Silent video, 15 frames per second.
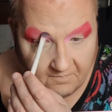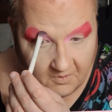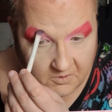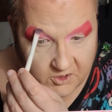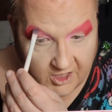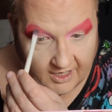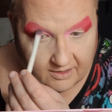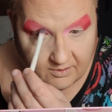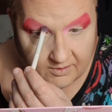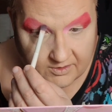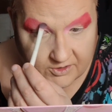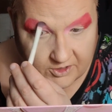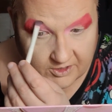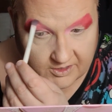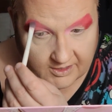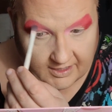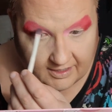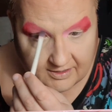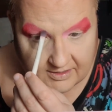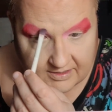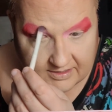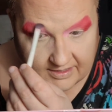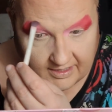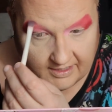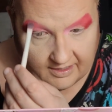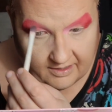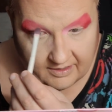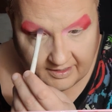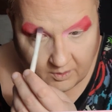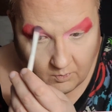channels just to kind of
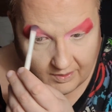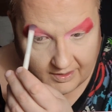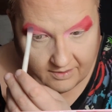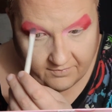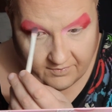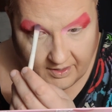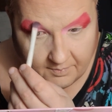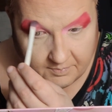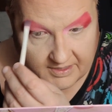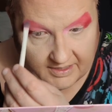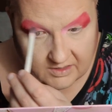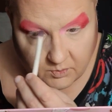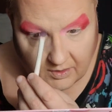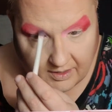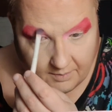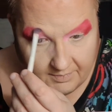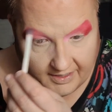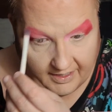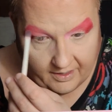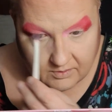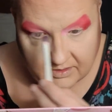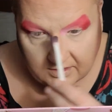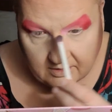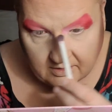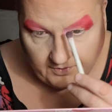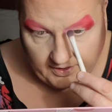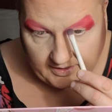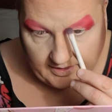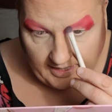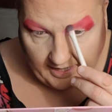see like what kind of updates were coming out, stuff
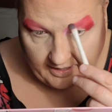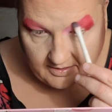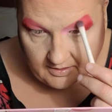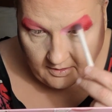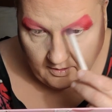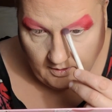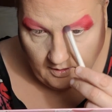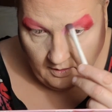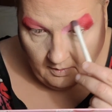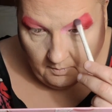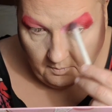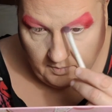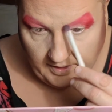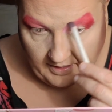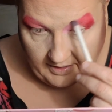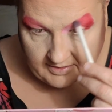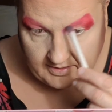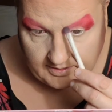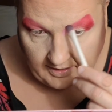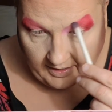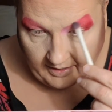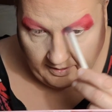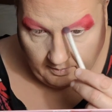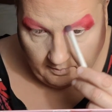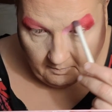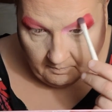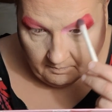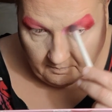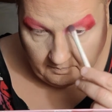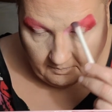like that. But I
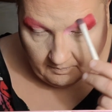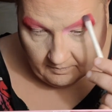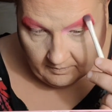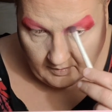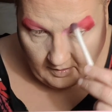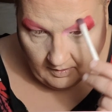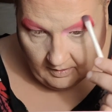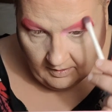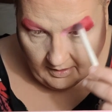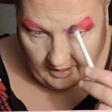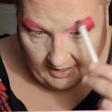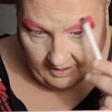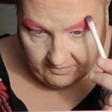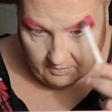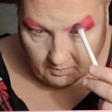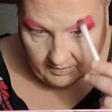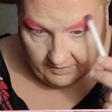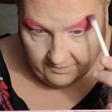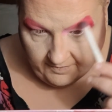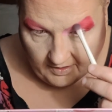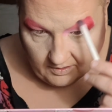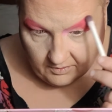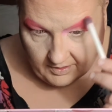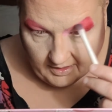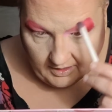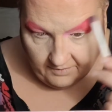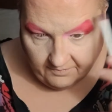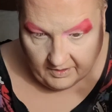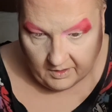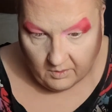haven't really followed any
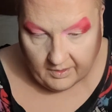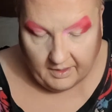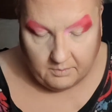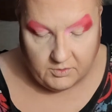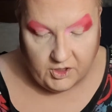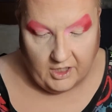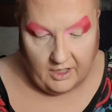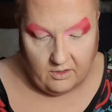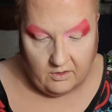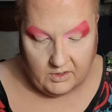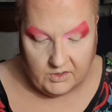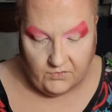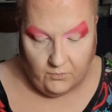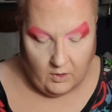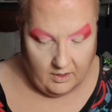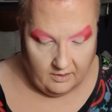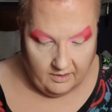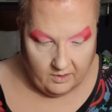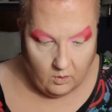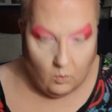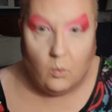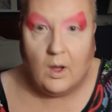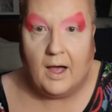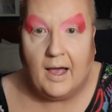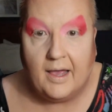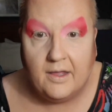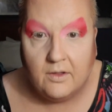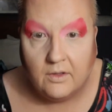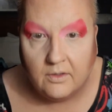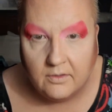video game channels for a little
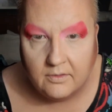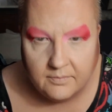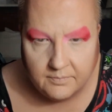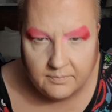while.